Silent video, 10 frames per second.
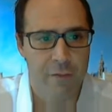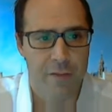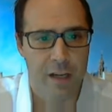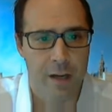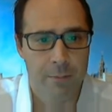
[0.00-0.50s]
in
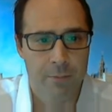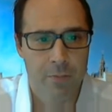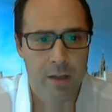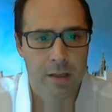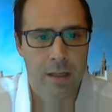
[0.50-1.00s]
figure
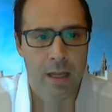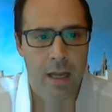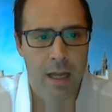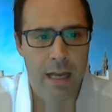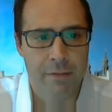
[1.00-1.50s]

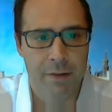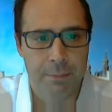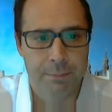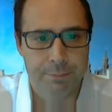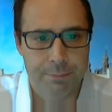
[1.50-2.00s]
11.